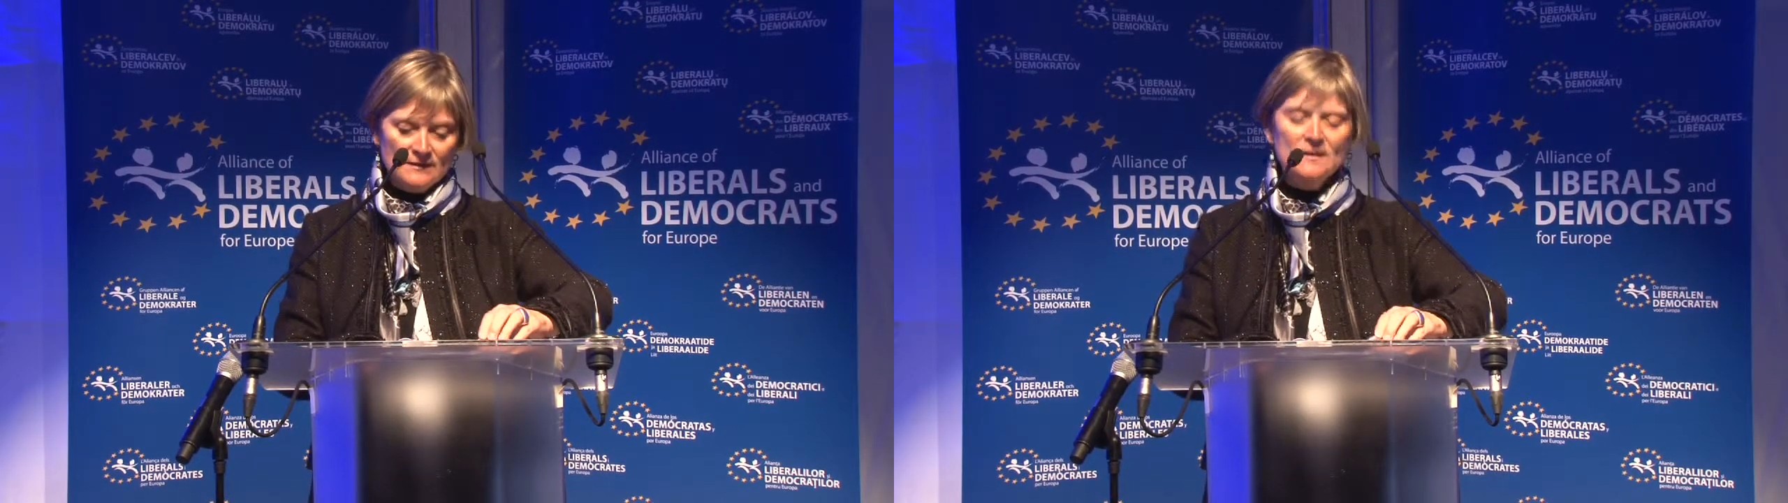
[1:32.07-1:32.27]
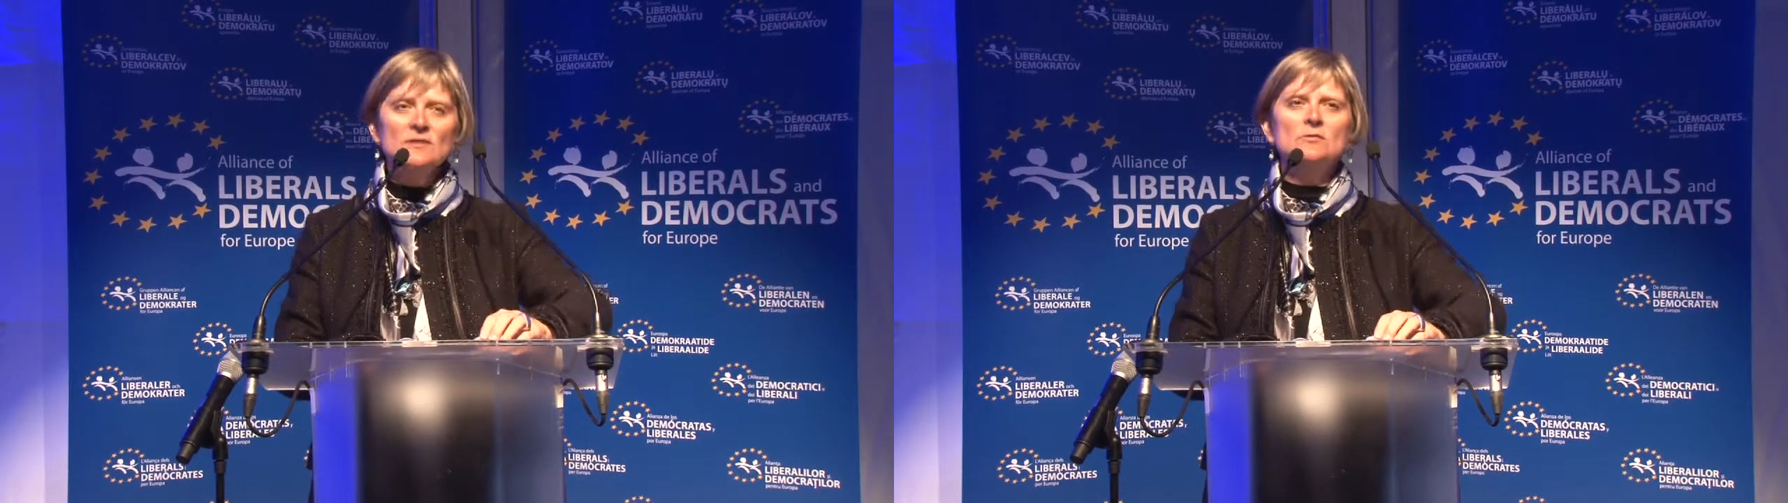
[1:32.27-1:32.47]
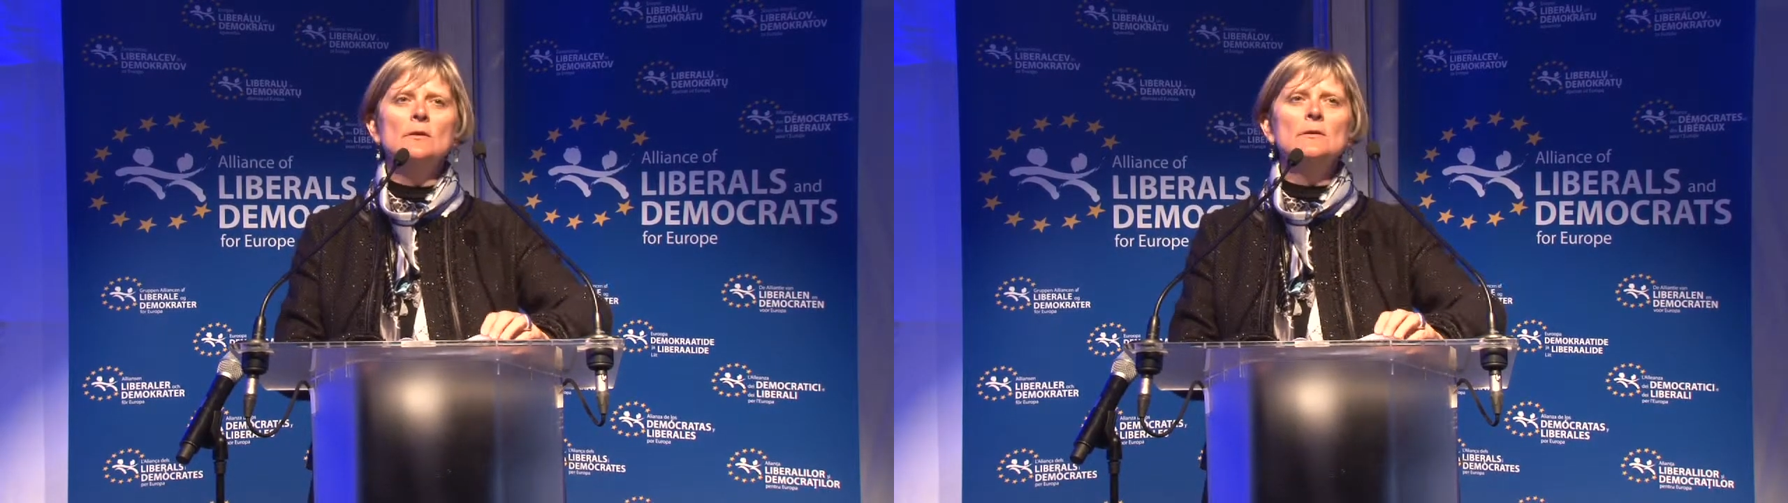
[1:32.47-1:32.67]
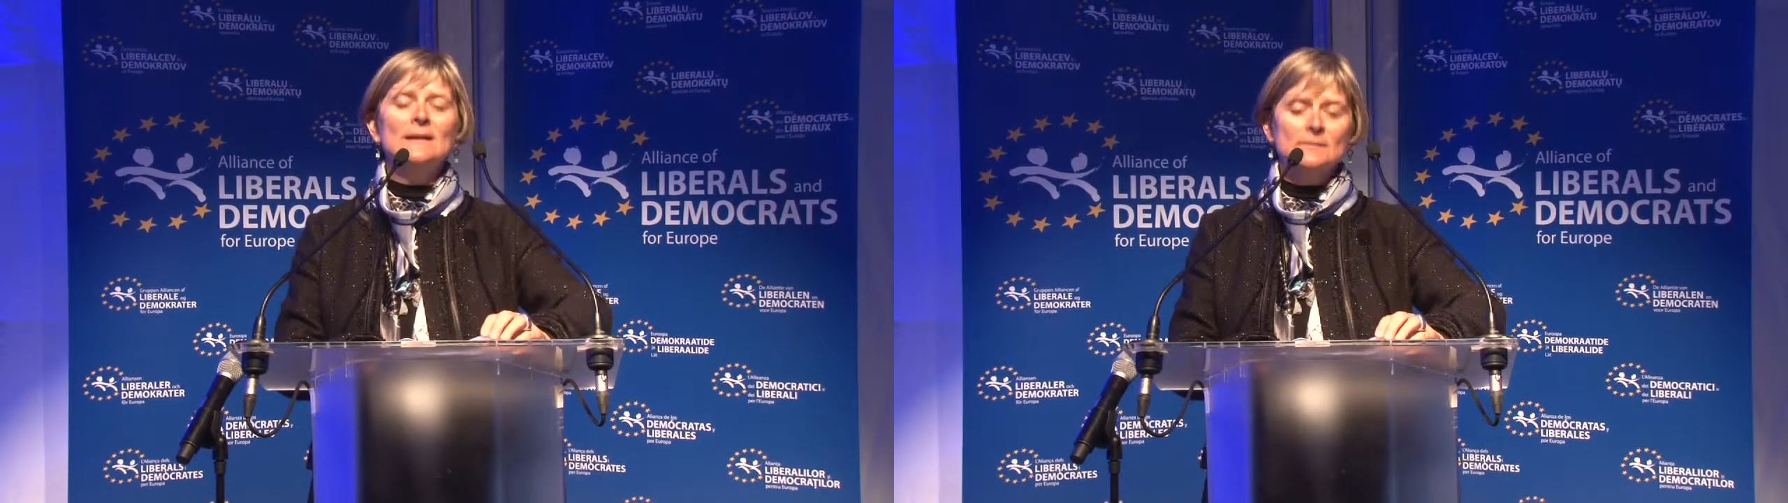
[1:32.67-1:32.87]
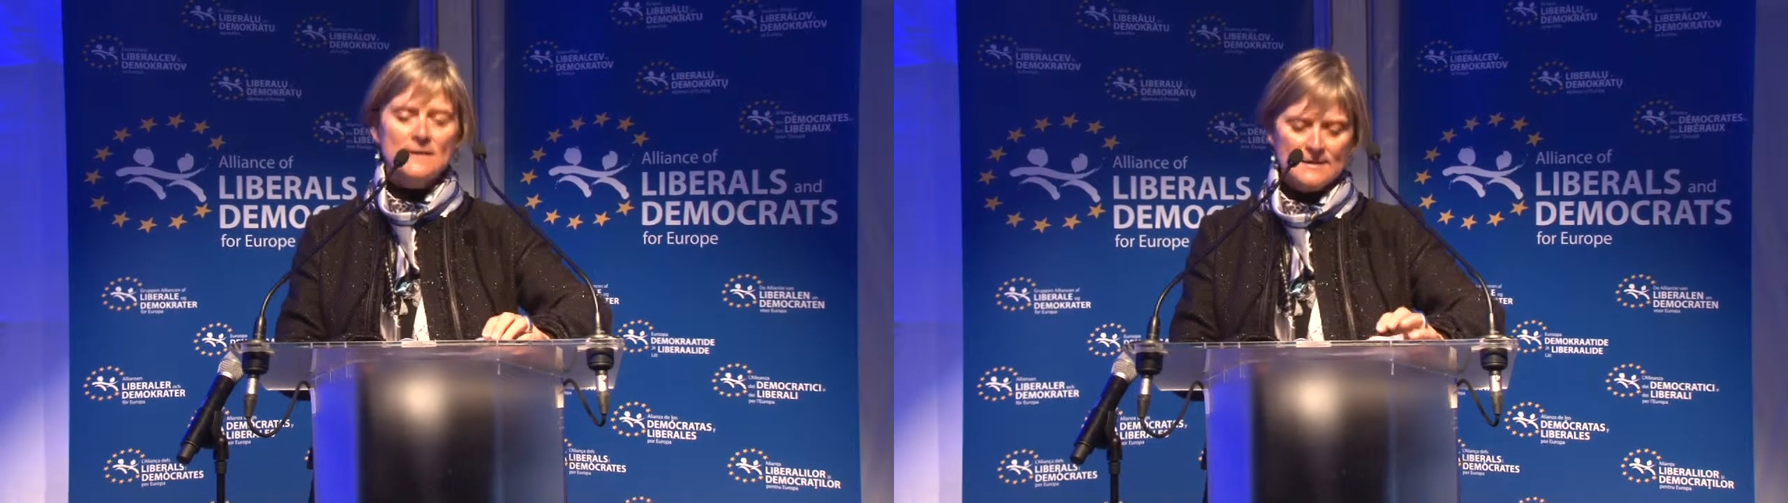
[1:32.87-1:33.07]
naturally
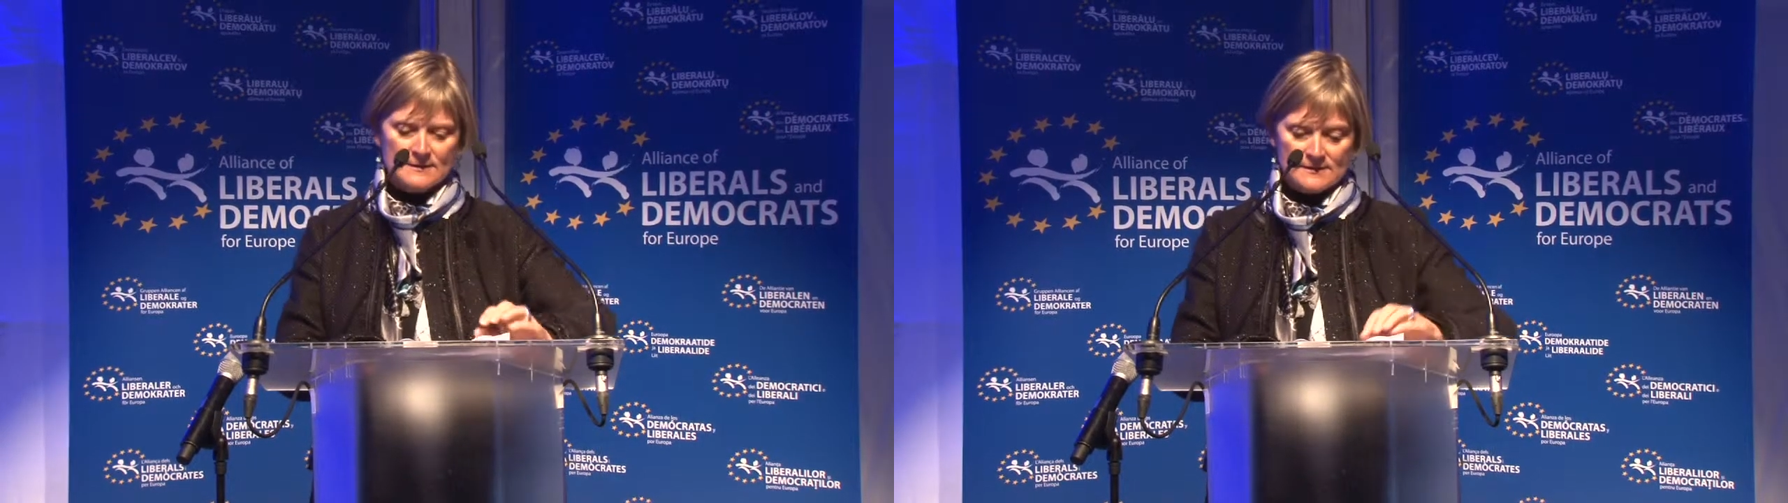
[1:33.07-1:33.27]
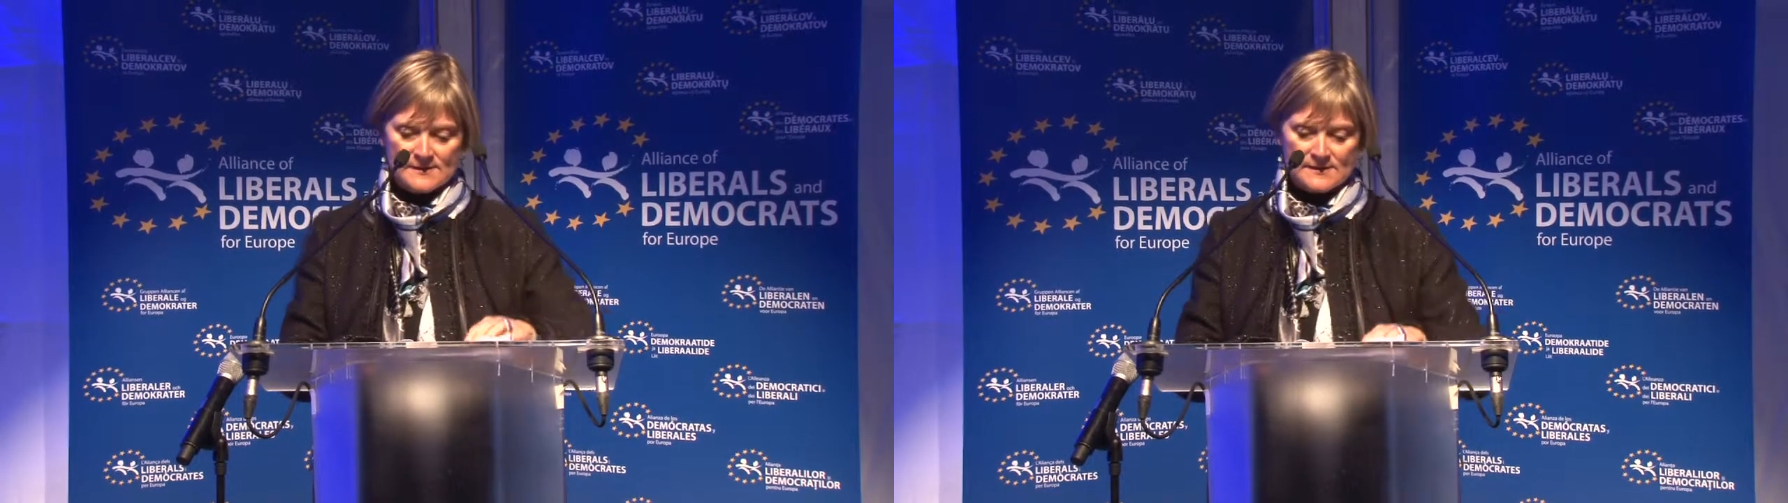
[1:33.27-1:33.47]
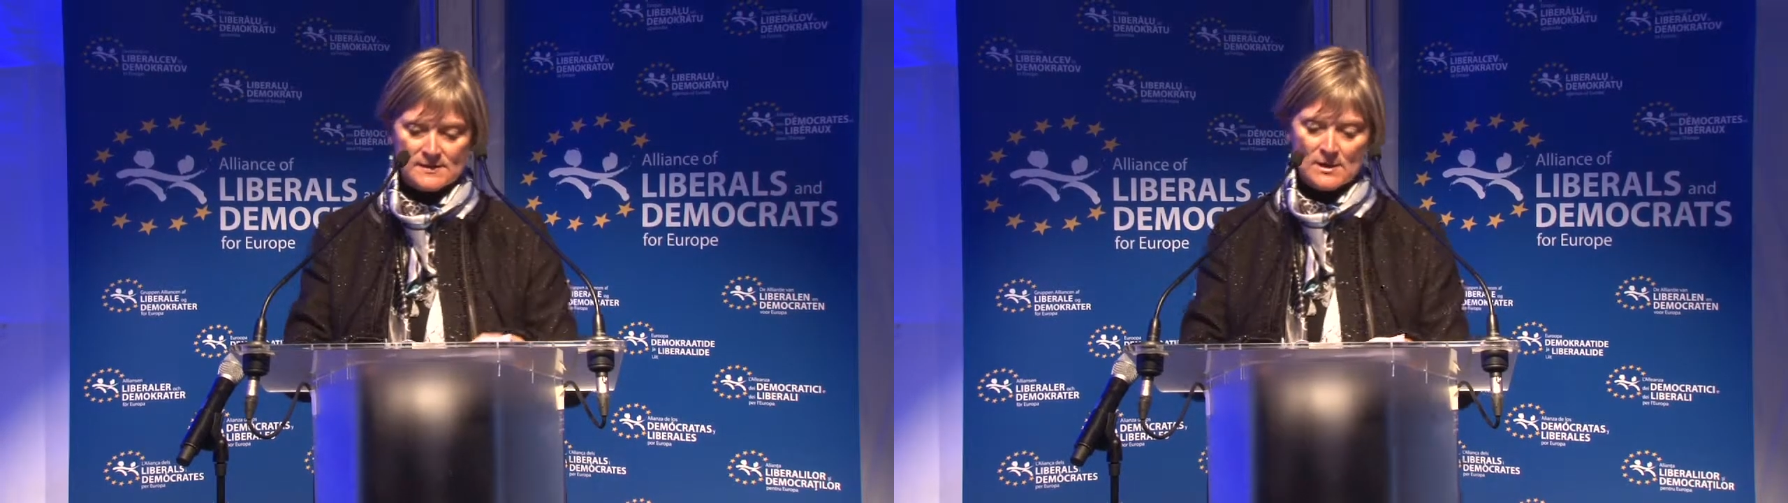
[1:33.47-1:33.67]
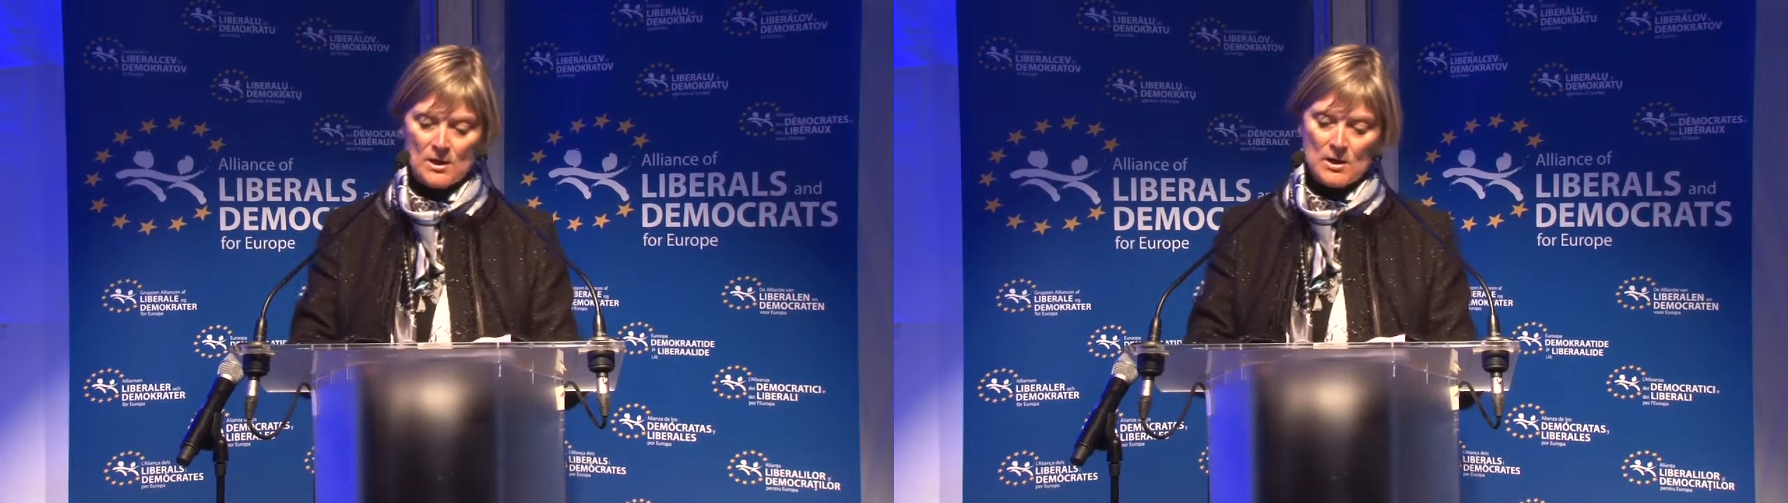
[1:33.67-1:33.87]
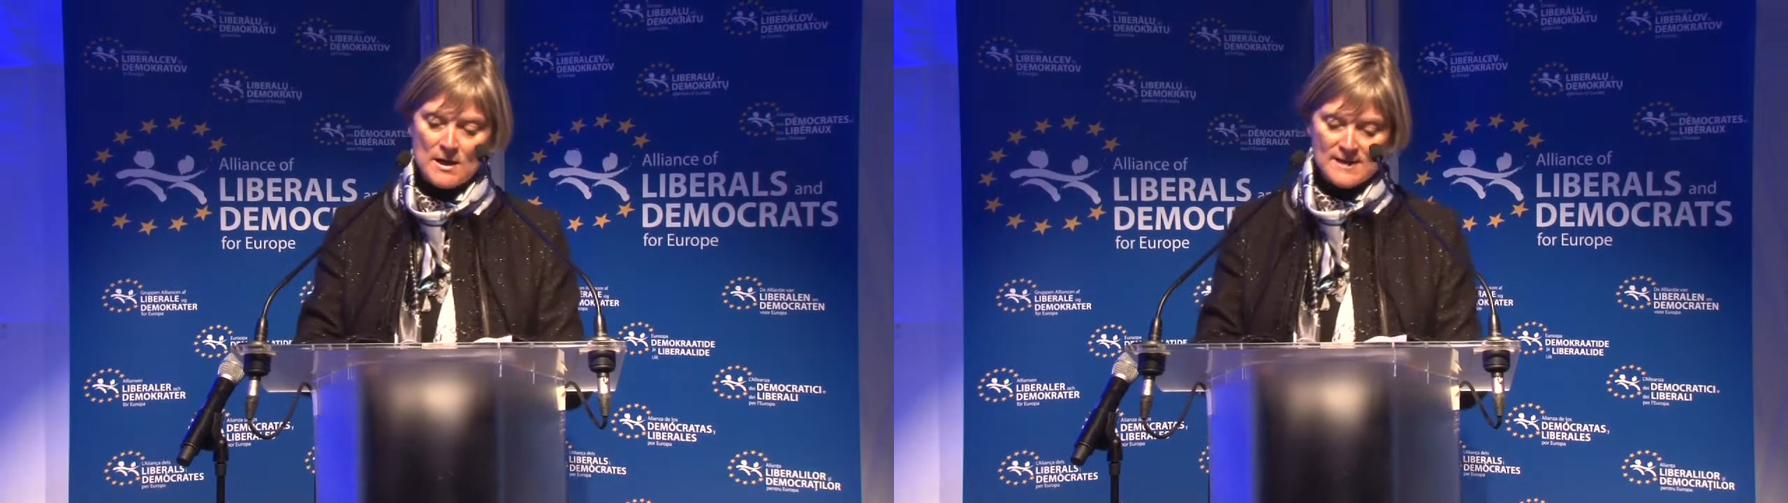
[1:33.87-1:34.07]
created
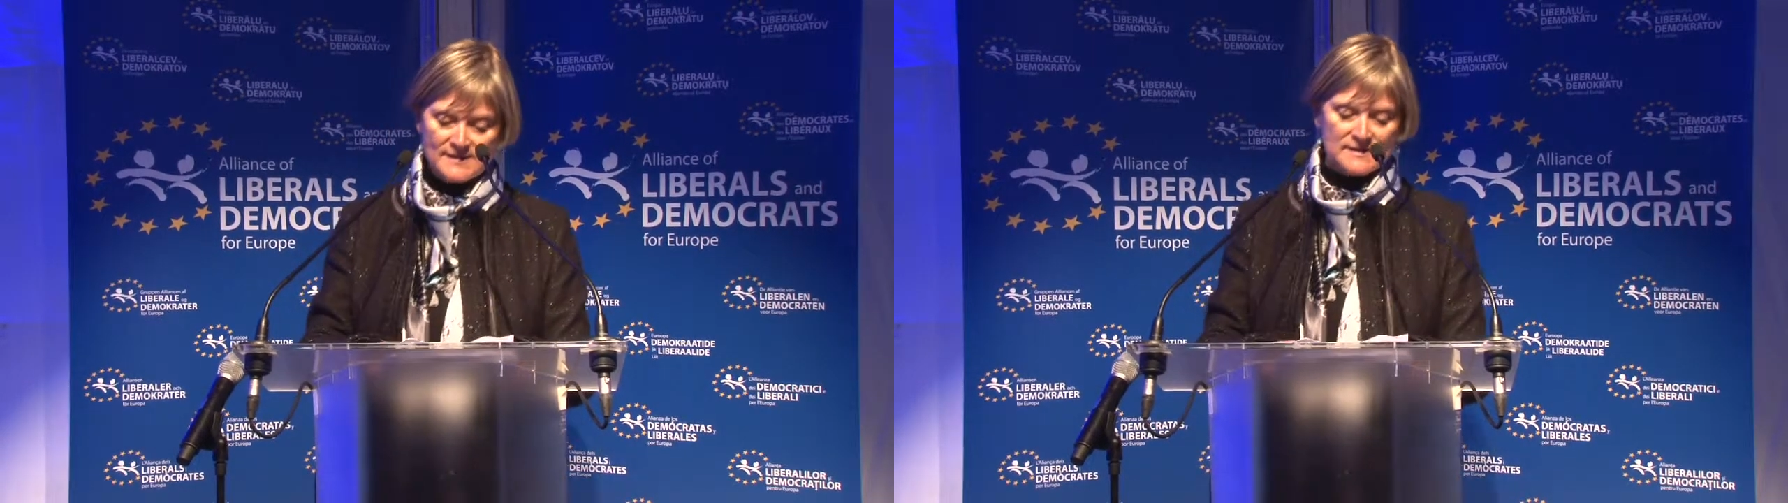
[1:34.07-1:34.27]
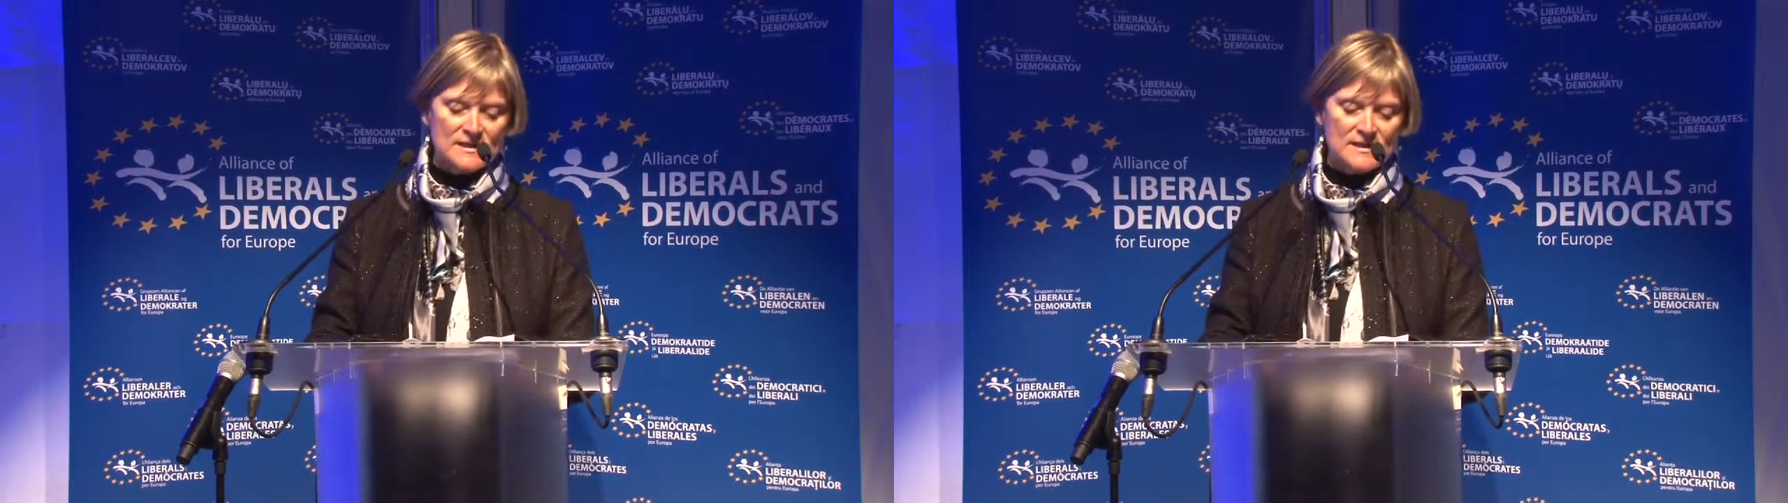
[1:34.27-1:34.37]
a less